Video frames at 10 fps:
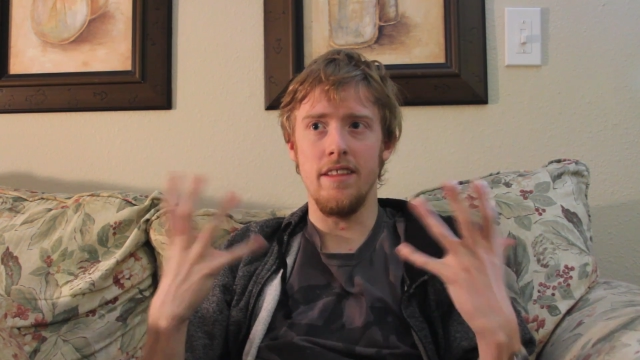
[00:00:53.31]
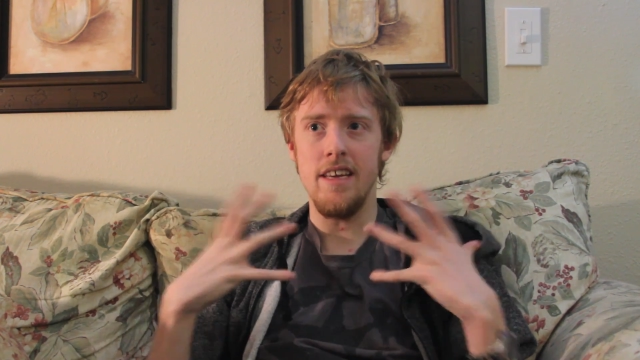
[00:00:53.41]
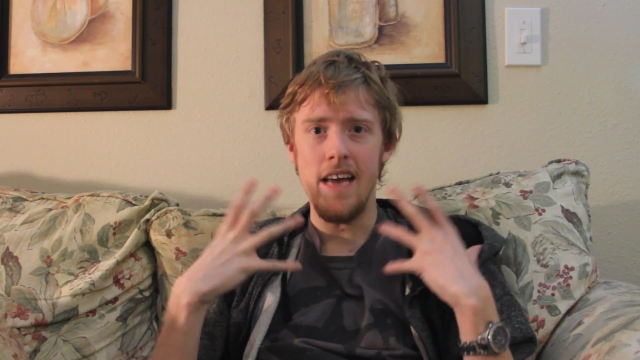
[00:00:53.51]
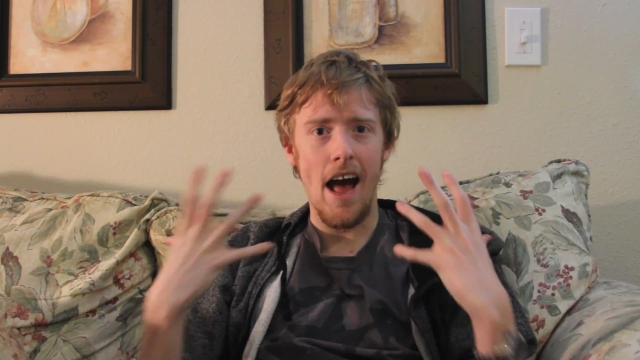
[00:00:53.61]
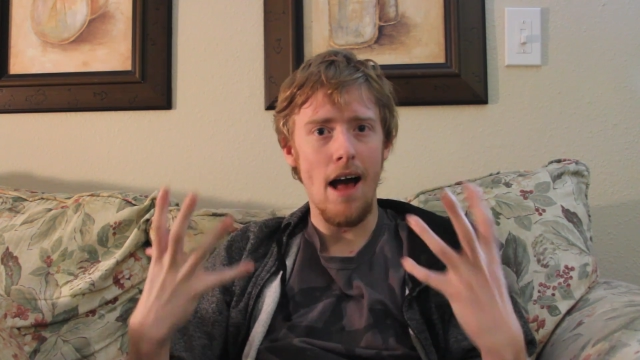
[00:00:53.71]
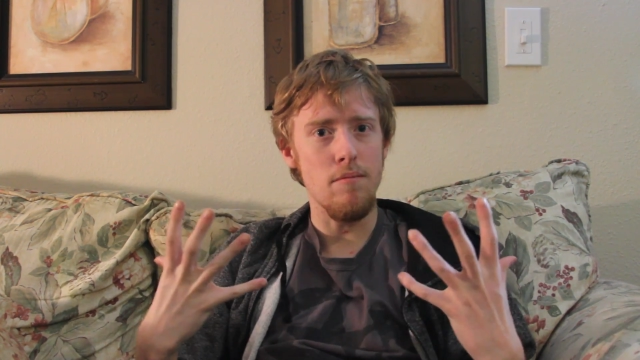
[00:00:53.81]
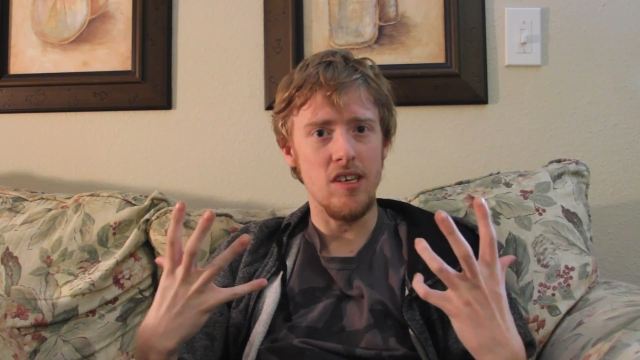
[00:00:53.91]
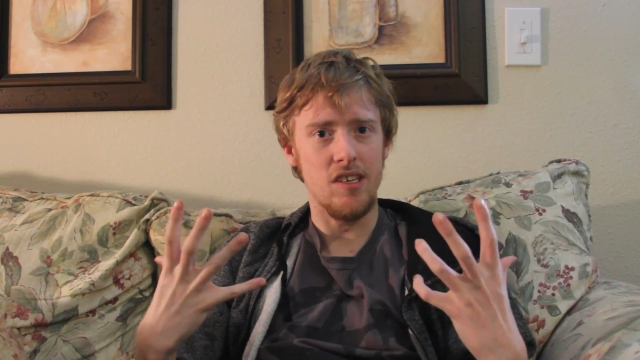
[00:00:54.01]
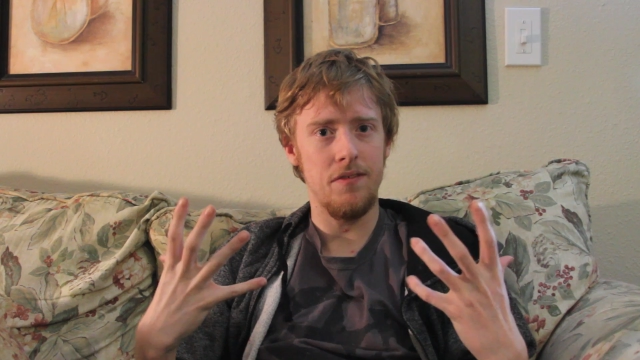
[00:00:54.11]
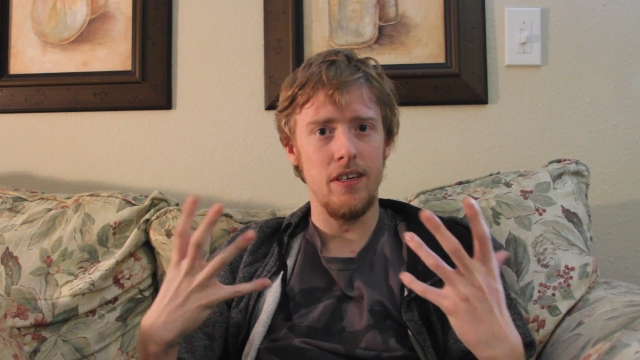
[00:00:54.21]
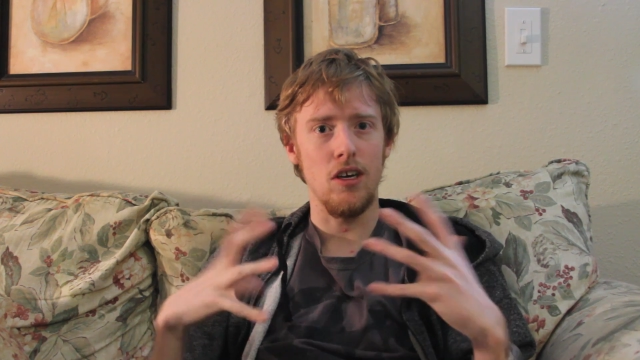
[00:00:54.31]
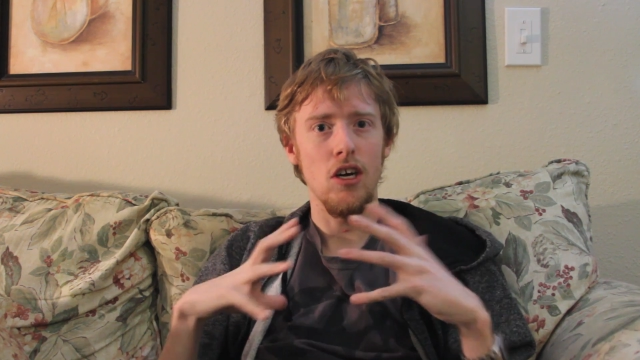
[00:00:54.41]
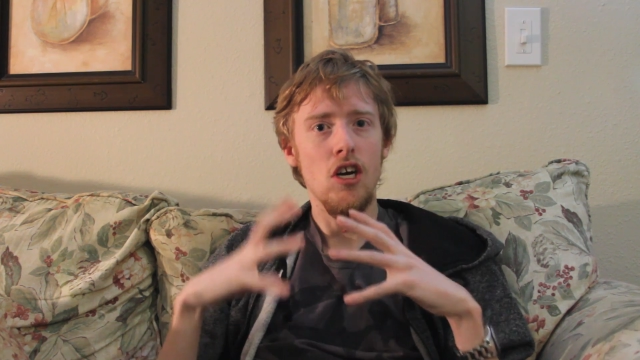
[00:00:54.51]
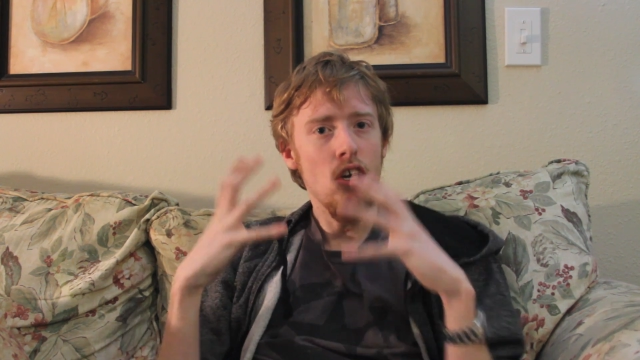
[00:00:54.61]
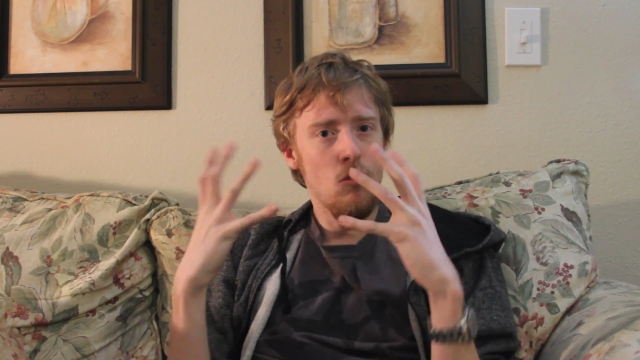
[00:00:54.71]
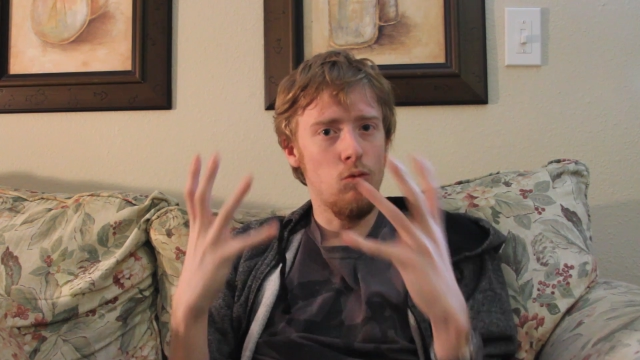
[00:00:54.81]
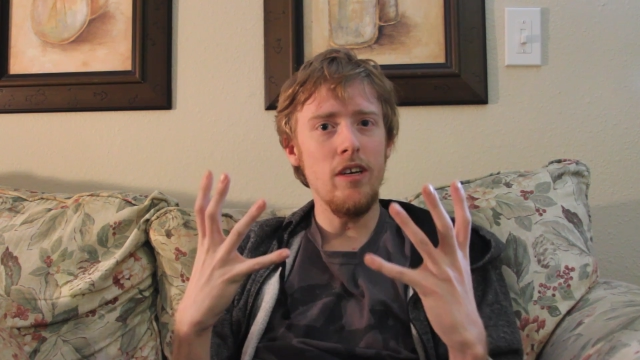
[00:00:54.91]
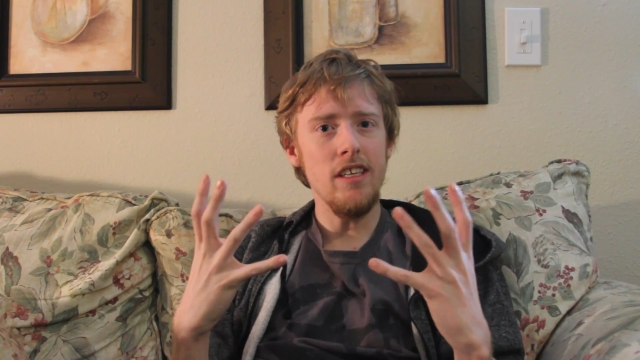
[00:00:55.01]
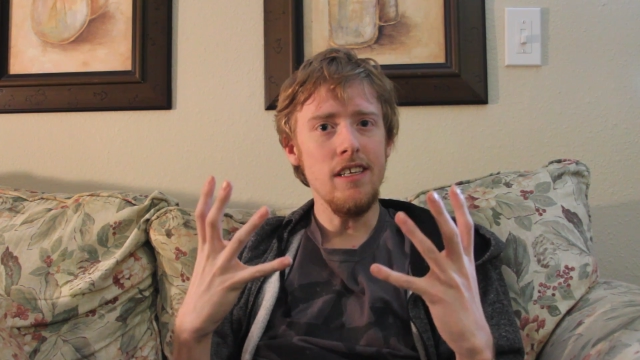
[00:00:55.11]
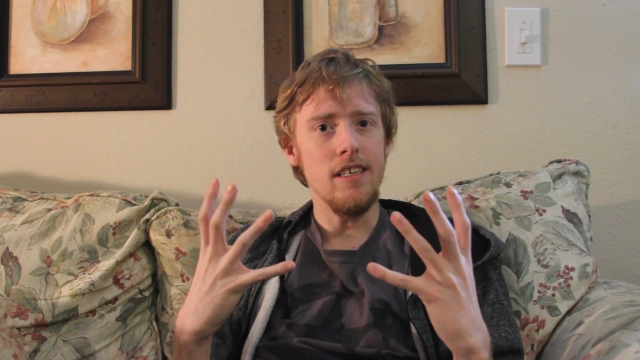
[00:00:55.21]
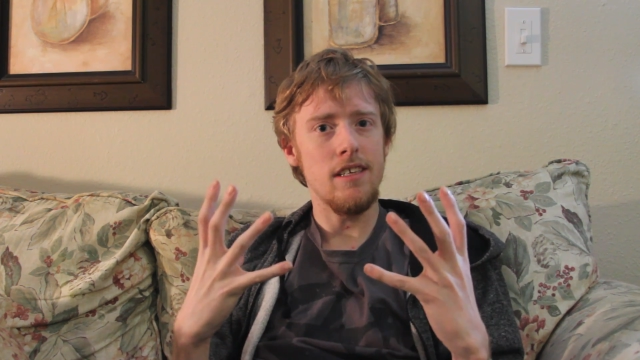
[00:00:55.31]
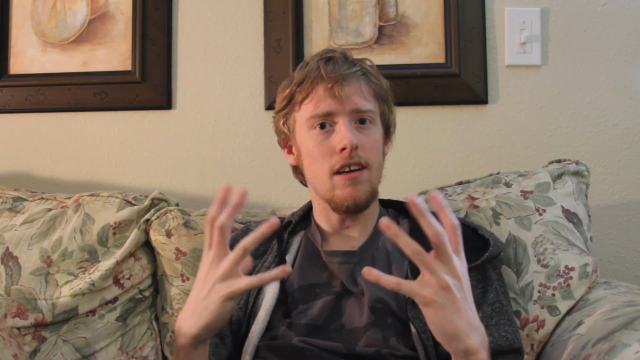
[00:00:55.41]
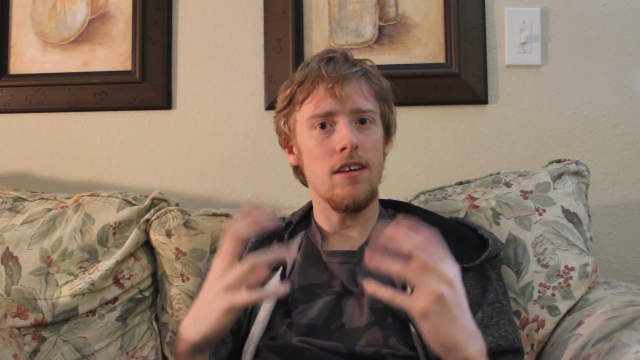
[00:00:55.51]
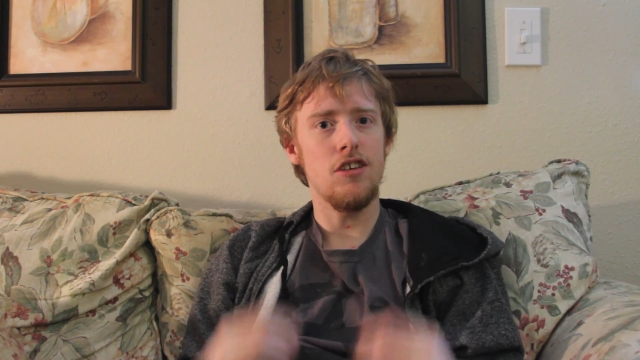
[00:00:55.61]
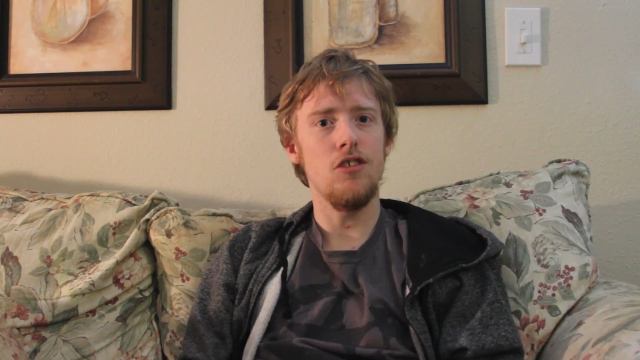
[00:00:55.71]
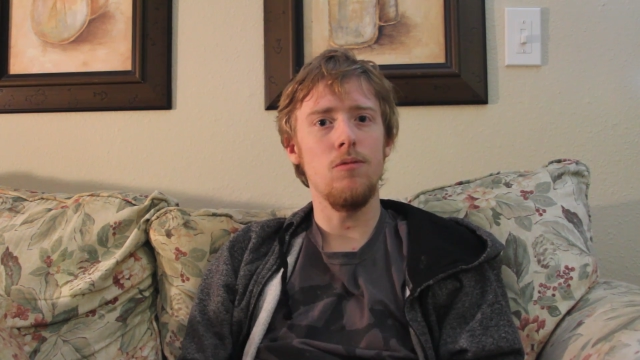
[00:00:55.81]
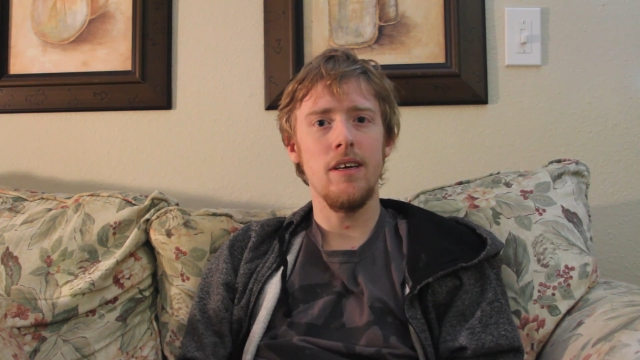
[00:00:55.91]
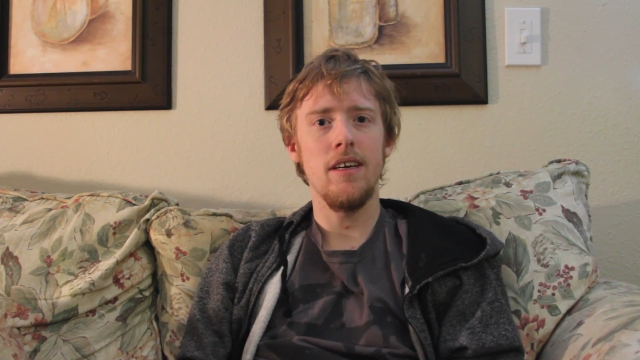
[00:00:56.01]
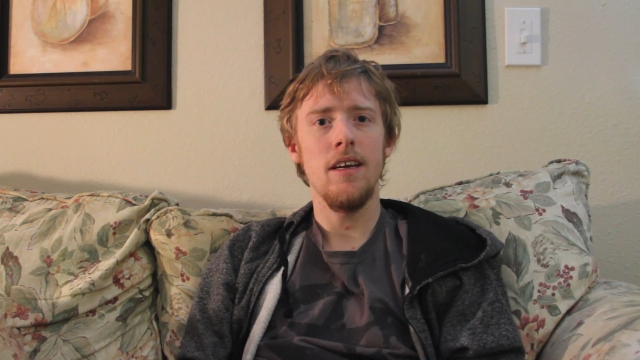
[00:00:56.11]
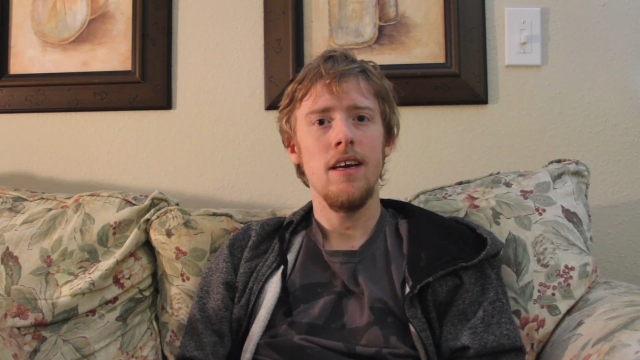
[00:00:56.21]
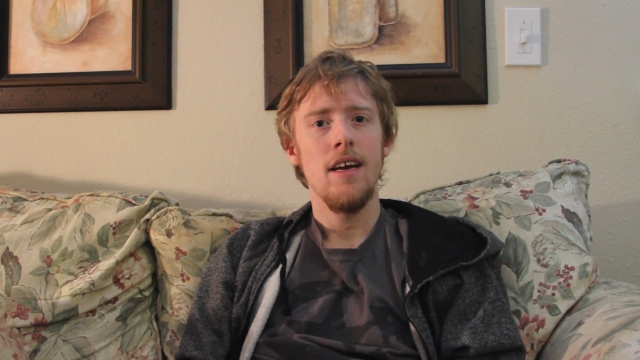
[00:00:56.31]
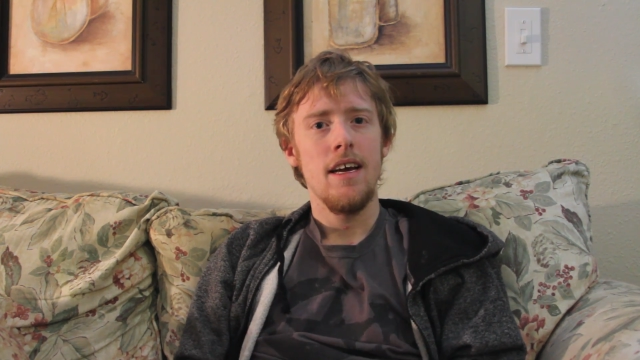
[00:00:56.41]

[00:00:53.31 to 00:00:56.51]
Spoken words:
The atmosphere really sucks you in,